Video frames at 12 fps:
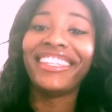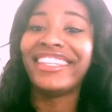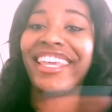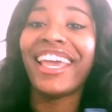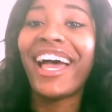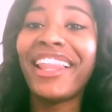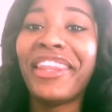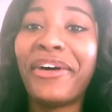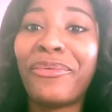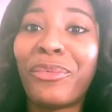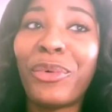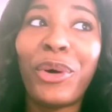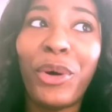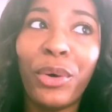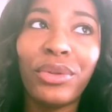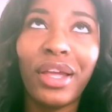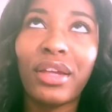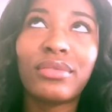Yeah, I love,
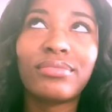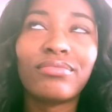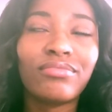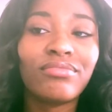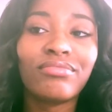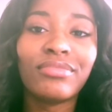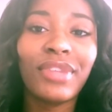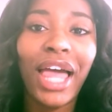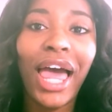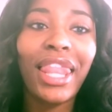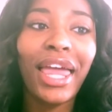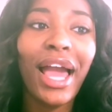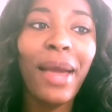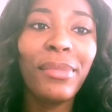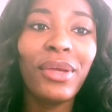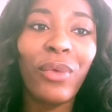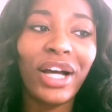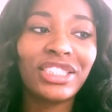like I
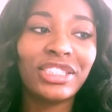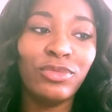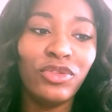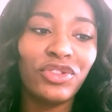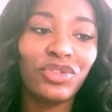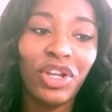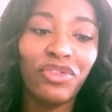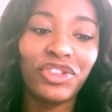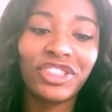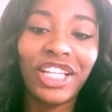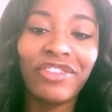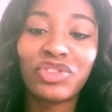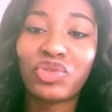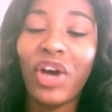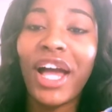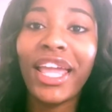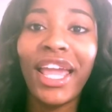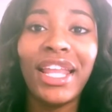be watching movies 24/7, so
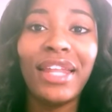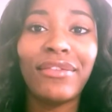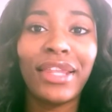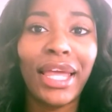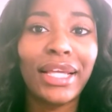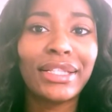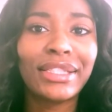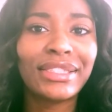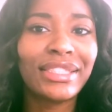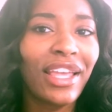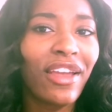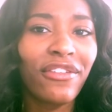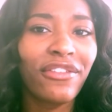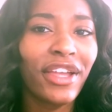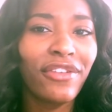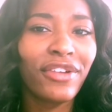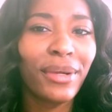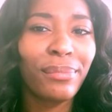I can't even like say a
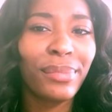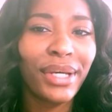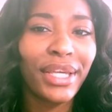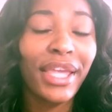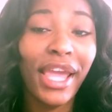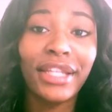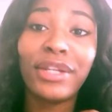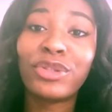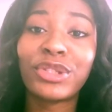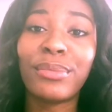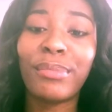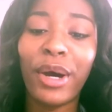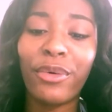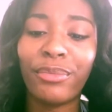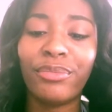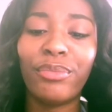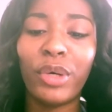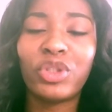favorite. But yeah, those are my
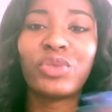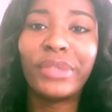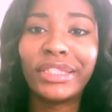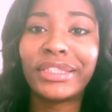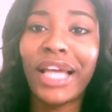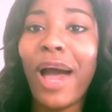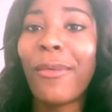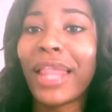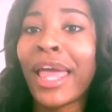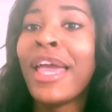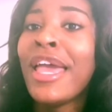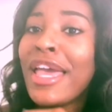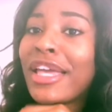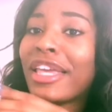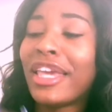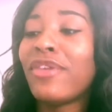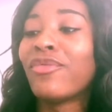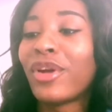most ones that I would like
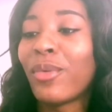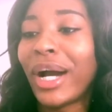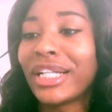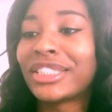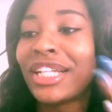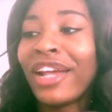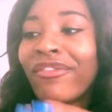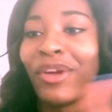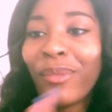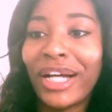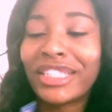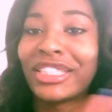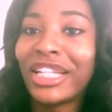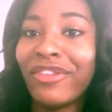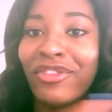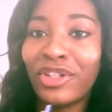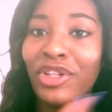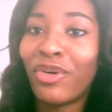keep rewatching and rewatching,
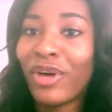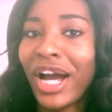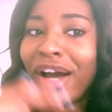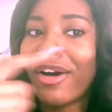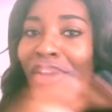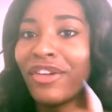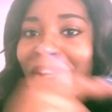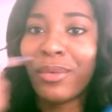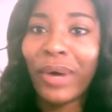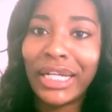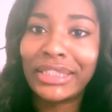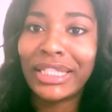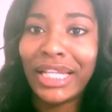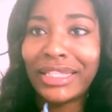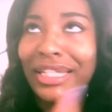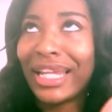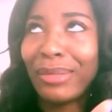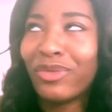even though I already watched it like
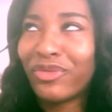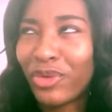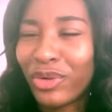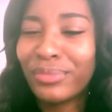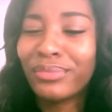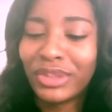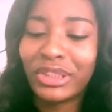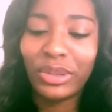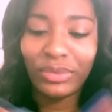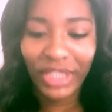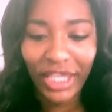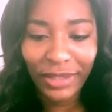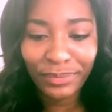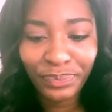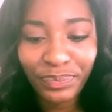the day before. So yeah.